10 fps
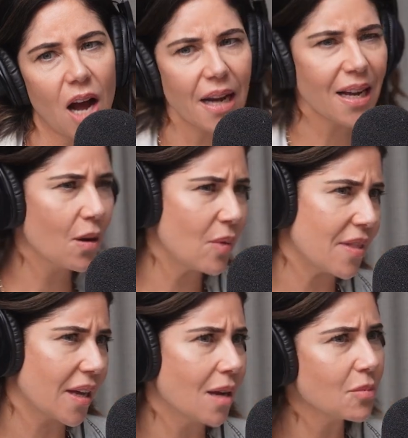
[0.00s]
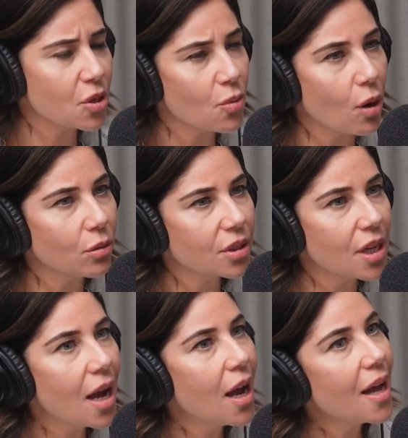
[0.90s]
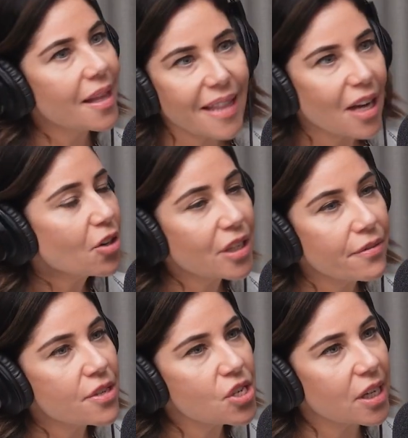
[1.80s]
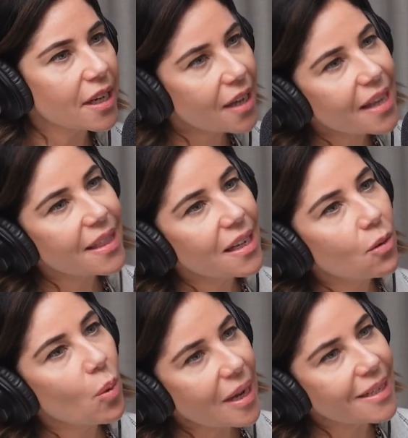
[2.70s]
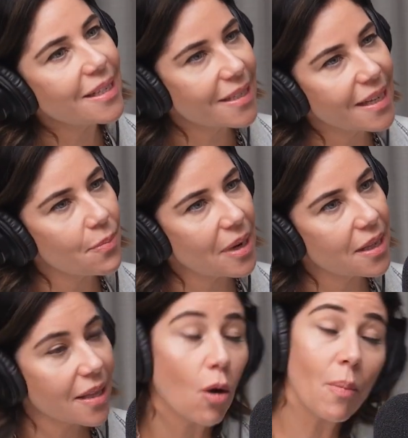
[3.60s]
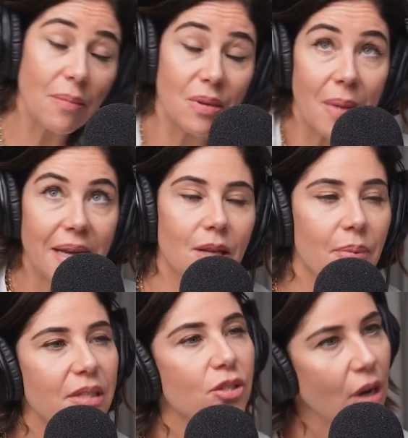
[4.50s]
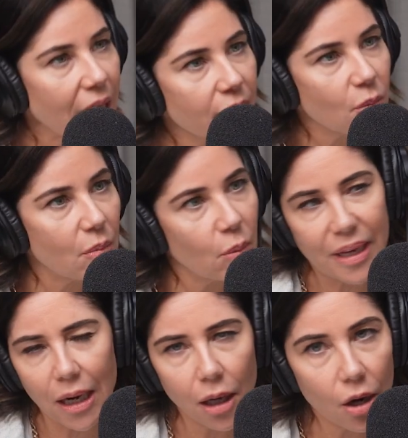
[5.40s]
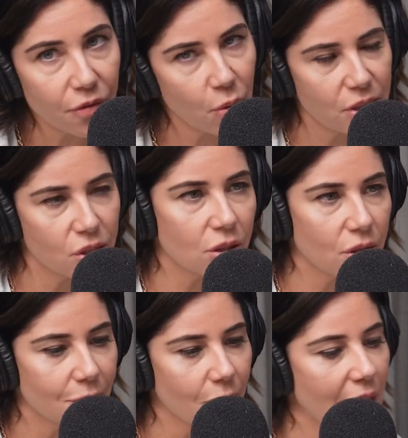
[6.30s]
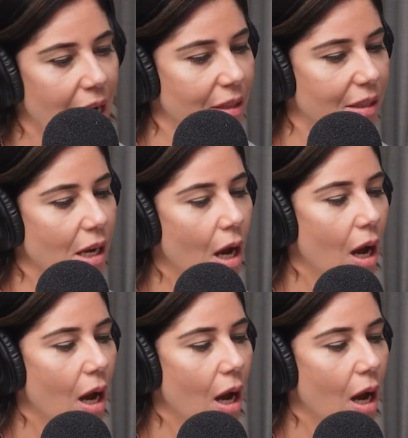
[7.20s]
I can't wear that. I'm too old. They don't give a shit. And I think we need to get better than that. Or maybe me, but Australian women, we get a lot of questions on this podcast.